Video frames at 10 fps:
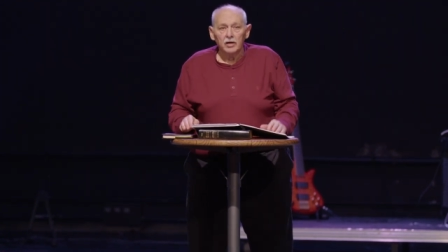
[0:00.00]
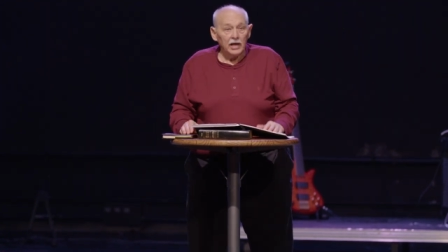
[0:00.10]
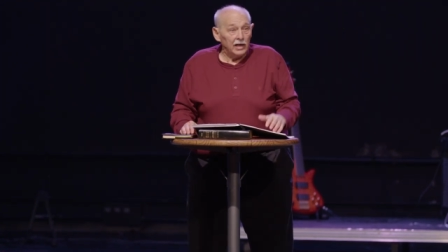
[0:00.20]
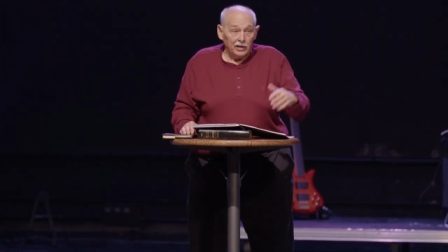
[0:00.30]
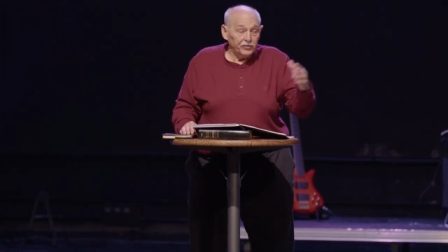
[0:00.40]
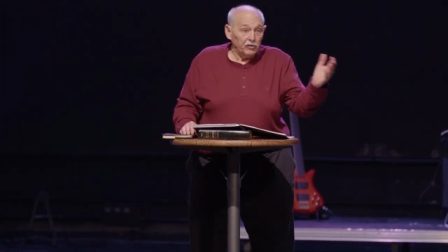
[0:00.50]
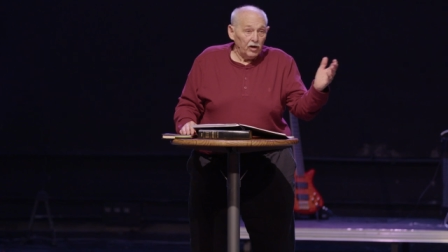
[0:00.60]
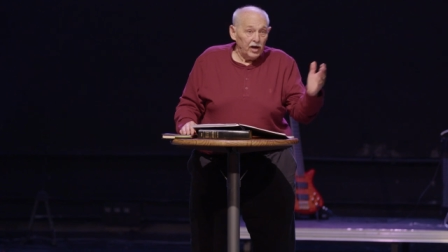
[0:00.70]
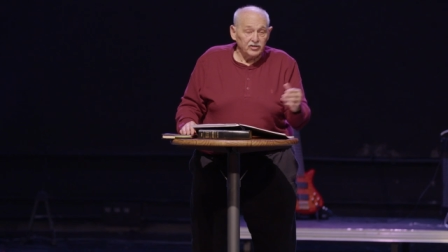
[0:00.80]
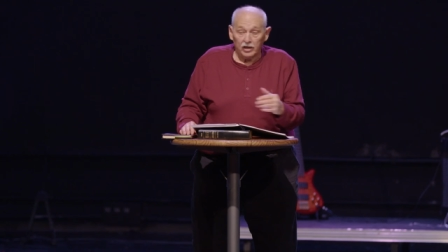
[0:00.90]
Got to cut the
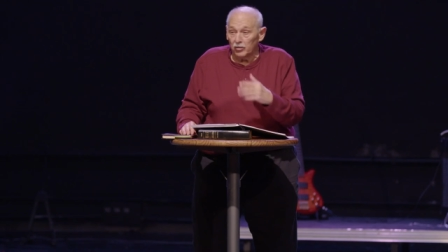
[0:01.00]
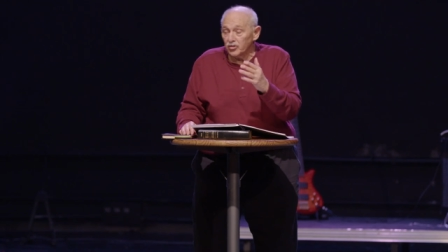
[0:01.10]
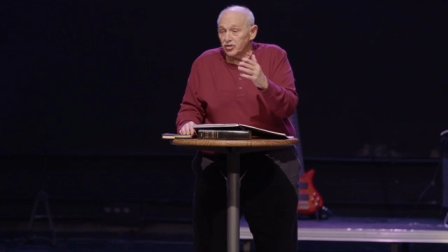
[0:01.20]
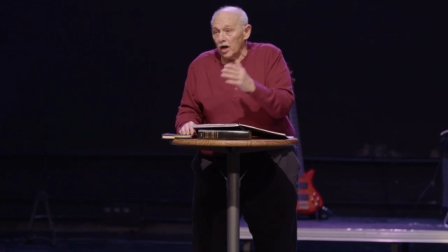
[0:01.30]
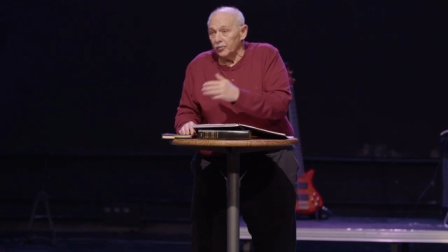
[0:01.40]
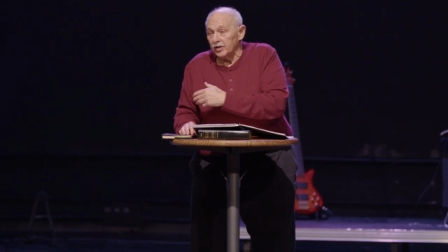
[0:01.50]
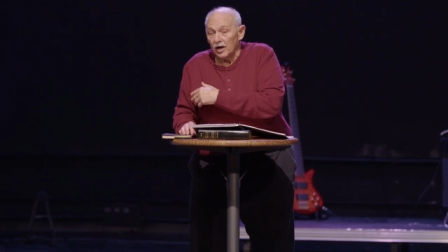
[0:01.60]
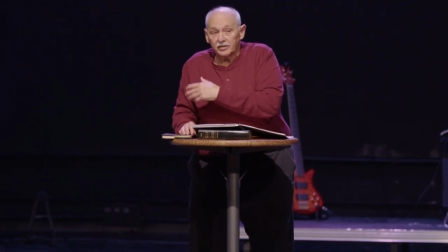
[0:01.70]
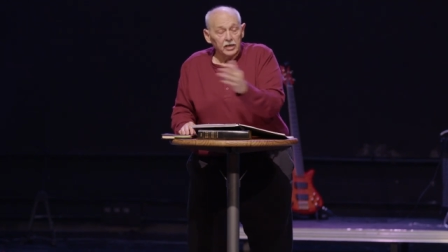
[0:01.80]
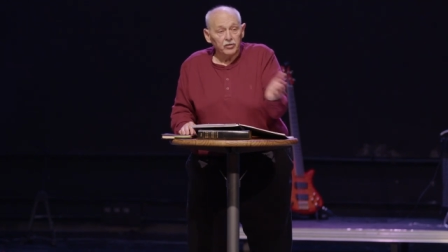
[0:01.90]
grass. Got to go shopping. You
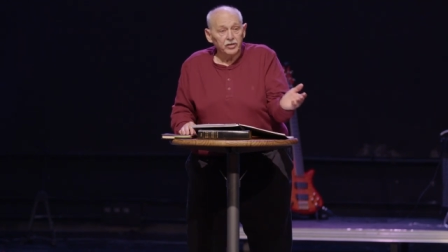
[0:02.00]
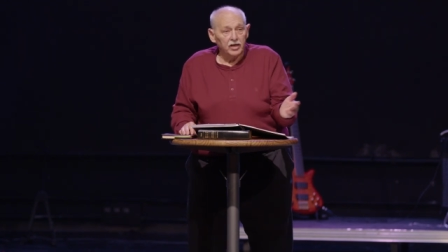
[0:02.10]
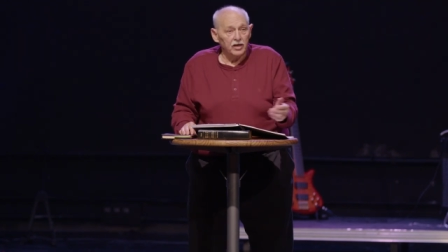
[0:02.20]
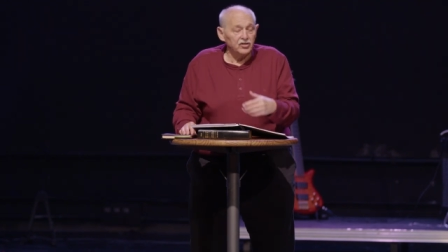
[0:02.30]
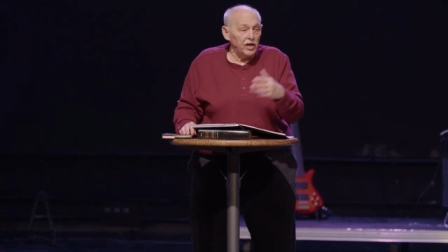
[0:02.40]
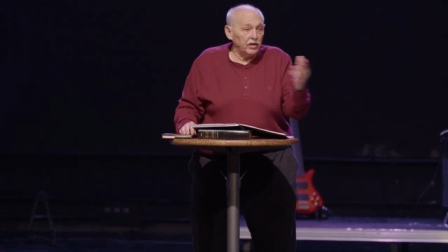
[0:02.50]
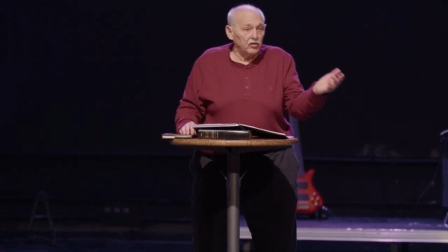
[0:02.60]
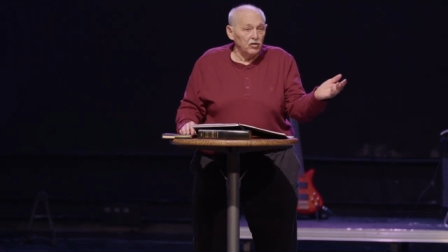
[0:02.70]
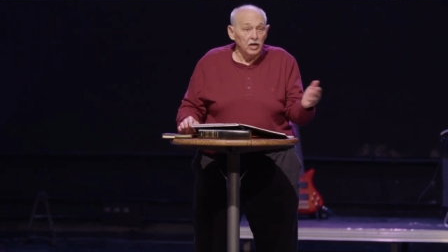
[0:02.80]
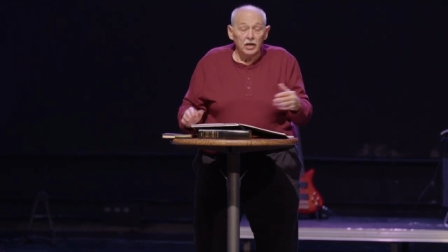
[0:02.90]
got to take care of the kids. You got to
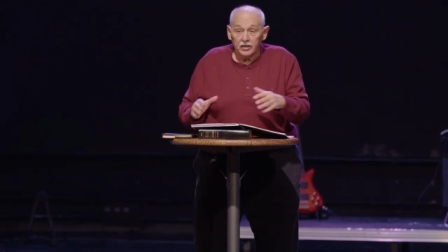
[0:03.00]
cook.